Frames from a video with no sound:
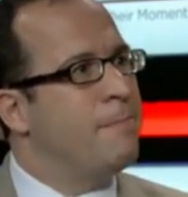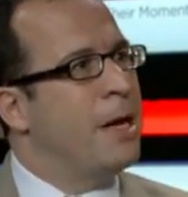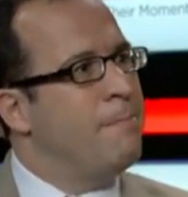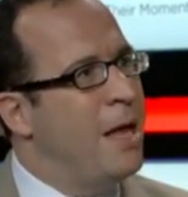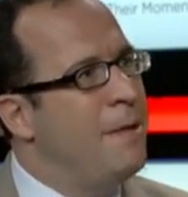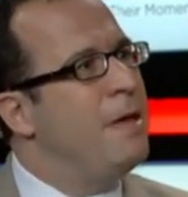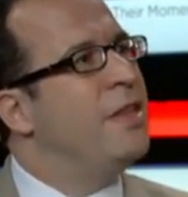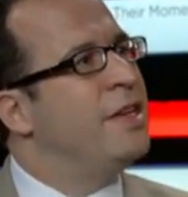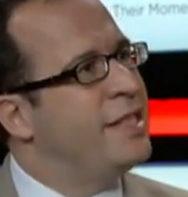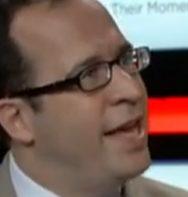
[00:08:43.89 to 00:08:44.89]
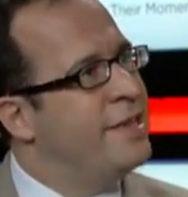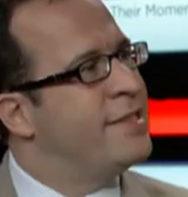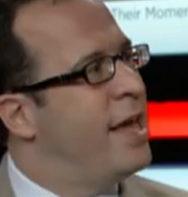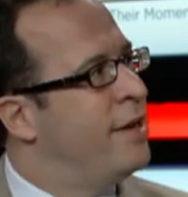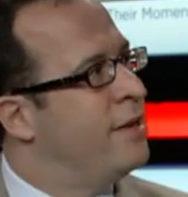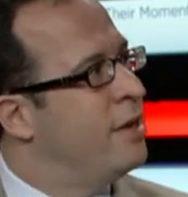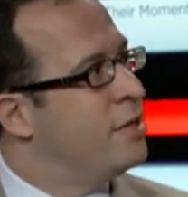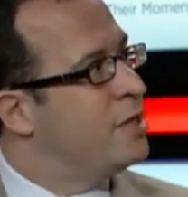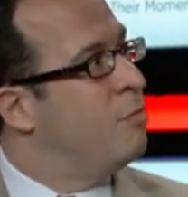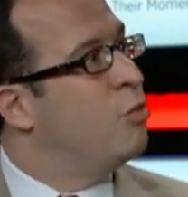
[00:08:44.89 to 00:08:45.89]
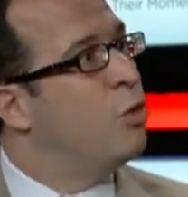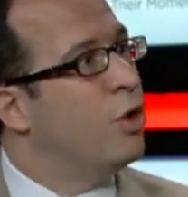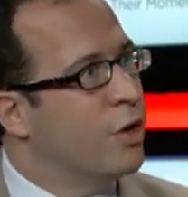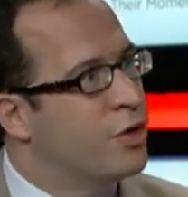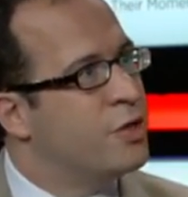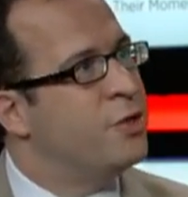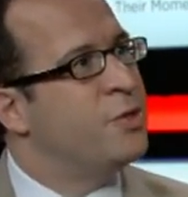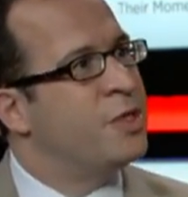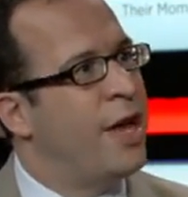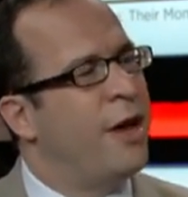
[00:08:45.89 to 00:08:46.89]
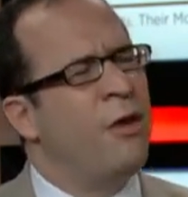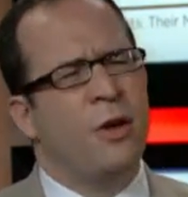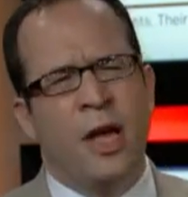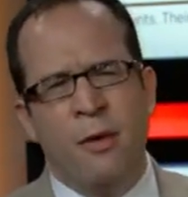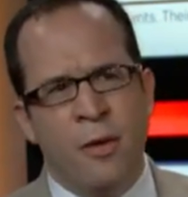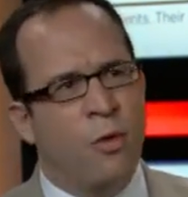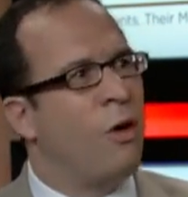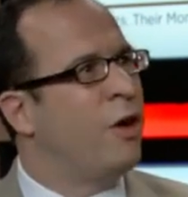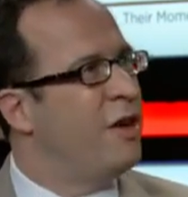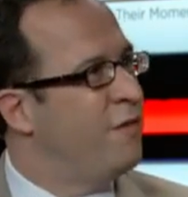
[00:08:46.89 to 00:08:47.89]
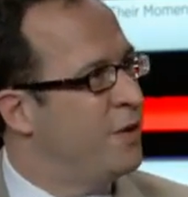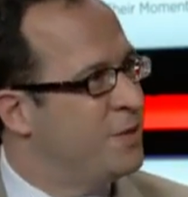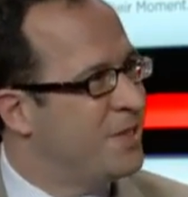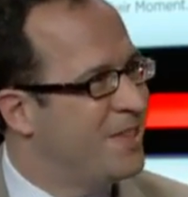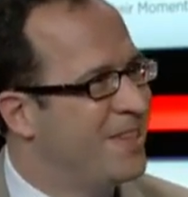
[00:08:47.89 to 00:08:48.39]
But it may be that it takes then some work to say, okay, wait, we're all confused.